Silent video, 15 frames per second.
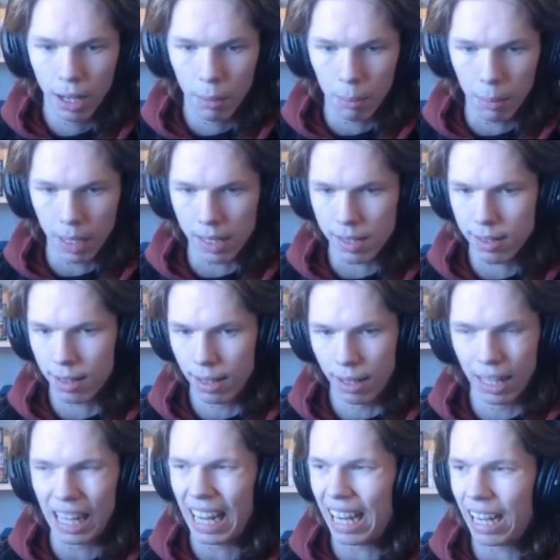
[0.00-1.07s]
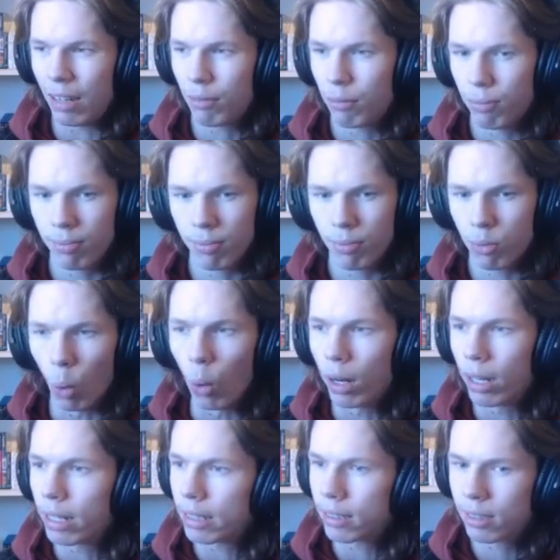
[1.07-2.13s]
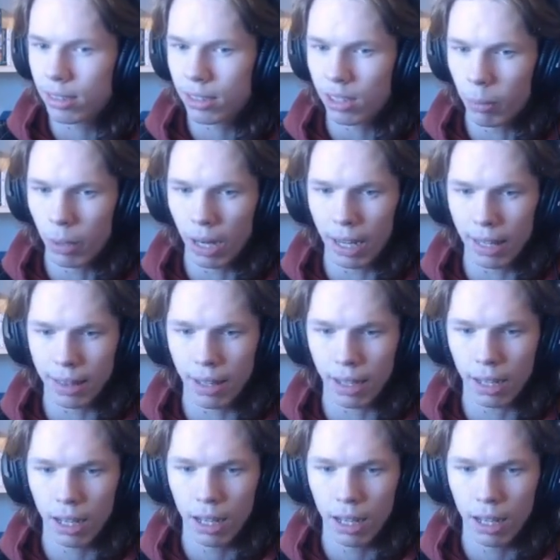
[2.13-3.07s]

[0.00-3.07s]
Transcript: minutes, 8:40s somewhere, I think,